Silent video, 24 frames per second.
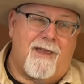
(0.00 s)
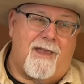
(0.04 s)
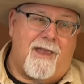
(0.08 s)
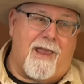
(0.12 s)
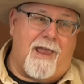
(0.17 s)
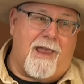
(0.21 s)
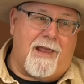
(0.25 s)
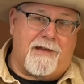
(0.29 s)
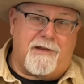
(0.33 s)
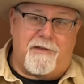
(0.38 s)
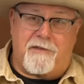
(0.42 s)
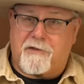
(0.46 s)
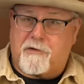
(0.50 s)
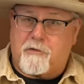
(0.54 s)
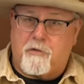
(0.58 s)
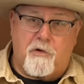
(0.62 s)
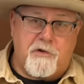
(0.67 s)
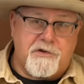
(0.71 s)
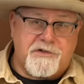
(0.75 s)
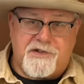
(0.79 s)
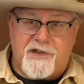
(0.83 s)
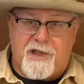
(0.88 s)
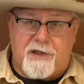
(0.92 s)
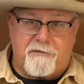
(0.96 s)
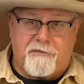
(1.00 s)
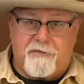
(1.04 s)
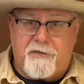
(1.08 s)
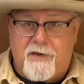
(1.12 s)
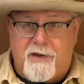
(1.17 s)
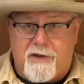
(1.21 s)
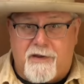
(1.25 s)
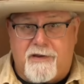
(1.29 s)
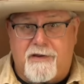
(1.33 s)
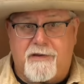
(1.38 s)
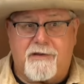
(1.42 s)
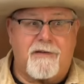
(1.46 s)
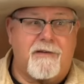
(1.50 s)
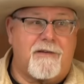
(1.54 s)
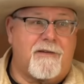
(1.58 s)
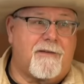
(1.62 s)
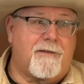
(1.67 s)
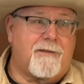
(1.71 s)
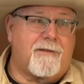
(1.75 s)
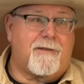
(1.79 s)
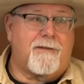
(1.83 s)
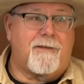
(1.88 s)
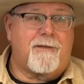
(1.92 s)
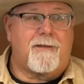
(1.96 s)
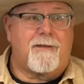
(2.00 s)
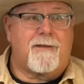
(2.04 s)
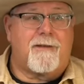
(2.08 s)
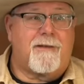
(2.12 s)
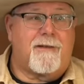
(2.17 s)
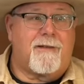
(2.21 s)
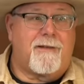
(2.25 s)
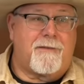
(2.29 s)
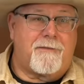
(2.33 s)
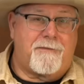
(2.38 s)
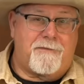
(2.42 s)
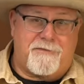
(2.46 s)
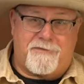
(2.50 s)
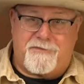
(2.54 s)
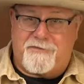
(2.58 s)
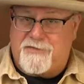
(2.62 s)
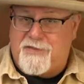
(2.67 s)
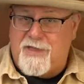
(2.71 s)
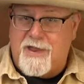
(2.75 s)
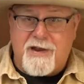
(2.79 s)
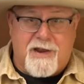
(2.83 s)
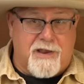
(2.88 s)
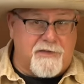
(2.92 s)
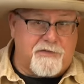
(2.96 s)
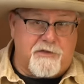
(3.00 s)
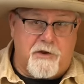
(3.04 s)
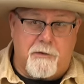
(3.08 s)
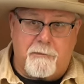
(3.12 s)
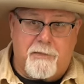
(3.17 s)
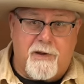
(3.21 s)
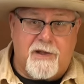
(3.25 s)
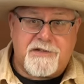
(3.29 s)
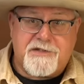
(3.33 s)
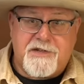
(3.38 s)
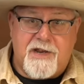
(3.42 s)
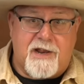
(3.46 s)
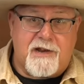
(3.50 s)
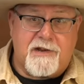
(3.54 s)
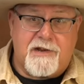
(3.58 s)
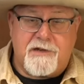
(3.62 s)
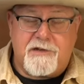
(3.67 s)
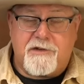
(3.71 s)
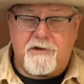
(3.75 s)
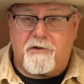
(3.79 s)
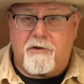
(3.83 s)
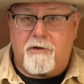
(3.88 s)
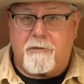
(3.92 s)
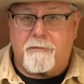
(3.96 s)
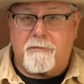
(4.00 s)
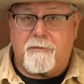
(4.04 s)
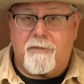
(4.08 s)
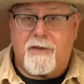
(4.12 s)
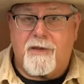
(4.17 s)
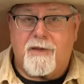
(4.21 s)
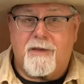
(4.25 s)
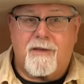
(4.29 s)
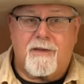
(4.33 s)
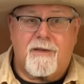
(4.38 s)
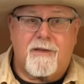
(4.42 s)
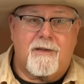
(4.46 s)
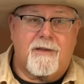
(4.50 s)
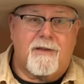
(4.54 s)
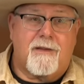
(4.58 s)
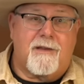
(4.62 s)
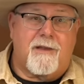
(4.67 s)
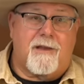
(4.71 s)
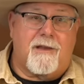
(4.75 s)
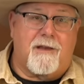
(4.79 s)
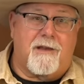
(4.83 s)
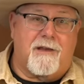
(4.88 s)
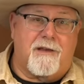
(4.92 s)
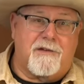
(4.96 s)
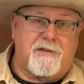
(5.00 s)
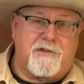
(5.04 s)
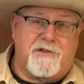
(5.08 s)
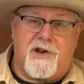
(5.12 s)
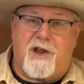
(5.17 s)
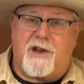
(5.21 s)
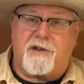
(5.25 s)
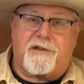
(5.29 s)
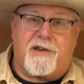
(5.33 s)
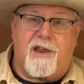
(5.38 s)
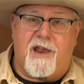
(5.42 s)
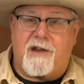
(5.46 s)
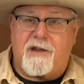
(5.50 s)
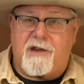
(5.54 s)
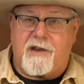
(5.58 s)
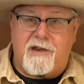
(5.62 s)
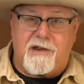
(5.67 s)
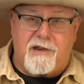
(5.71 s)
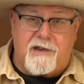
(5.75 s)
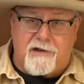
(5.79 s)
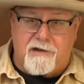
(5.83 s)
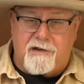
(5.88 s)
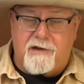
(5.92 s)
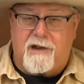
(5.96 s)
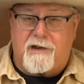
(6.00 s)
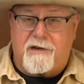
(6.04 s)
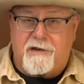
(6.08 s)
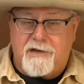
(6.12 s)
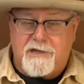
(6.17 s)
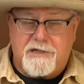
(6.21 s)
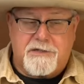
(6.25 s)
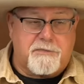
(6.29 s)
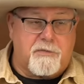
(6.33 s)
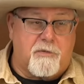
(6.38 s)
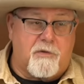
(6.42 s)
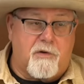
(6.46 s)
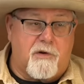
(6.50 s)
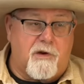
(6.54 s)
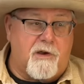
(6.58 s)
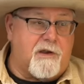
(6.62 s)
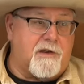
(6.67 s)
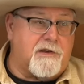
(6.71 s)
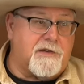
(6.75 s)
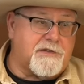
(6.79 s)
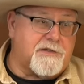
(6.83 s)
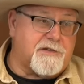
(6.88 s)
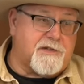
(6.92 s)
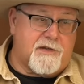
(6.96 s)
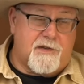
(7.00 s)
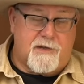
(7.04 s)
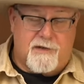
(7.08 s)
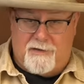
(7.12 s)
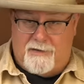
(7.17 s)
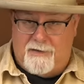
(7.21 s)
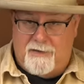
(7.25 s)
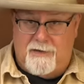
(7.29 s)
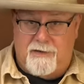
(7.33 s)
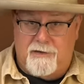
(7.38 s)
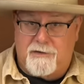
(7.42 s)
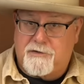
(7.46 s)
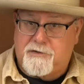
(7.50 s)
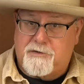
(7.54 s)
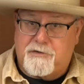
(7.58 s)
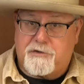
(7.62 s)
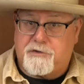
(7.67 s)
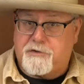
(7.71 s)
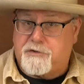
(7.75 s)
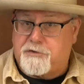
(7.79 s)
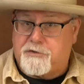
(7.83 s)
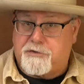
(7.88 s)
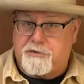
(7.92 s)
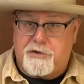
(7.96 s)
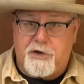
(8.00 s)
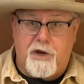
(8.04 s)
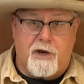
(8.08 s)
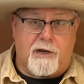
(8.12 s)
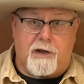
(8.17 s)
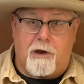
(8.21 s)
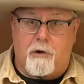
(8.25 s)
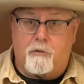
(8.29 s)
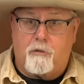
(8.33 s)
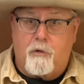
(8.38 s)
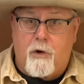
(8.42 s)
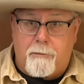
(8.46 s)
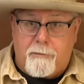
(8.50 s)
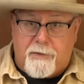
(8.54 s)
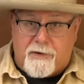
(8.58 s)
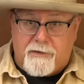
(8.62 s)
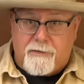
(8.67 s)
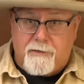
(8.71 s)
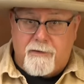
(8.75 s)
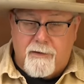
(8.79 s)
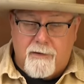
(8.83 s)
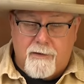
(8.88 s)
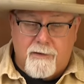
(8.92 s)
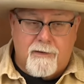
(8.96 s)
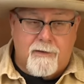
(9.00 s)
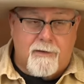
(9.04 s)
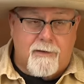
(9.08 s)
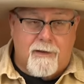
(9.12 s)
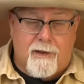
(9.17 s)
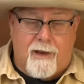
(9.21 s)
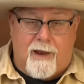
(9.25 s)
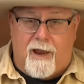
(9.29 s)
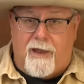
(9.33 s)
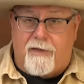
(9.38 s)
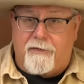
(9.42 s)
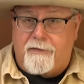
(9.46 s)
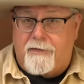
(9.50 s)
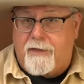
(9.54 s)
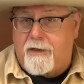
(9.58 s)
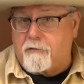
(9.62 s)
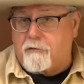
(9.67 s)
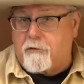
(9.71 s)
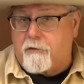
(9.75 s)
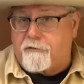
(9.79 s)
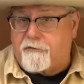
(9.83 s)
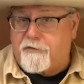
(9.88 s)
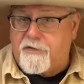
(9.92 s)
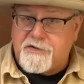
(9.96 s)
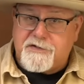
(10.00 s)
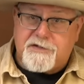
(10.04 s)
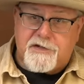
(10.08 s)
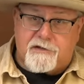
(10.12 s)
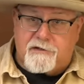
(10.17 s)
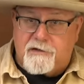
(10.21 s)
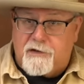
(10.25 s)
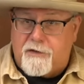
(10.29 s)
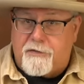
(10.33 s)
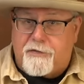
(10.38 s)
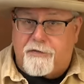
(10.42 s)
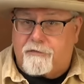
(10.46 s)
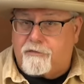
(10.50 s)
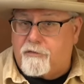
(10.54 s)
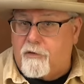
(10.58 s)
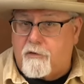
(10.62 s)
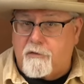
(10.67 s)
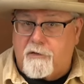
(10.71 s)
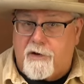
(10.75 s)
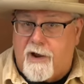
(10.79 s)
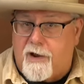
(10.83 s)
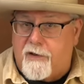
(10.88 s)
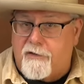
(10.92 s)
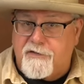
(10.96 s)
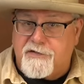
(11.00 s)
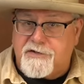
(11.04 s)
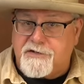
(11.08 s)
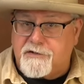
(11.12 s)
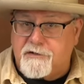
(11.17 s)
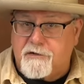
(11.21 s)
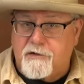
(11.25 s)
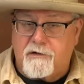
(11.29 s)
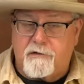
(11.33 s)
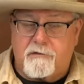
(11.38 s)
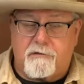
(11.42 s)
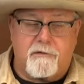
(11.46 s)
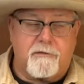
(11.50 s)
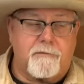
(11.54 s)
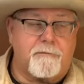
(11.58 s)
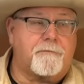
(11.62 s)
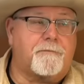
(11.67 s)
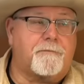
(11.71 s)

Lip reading: And in the course of that fight, they got their butts handed to them. John Kinney and his boys took a whooping, and they were physically thrown out of the saloon.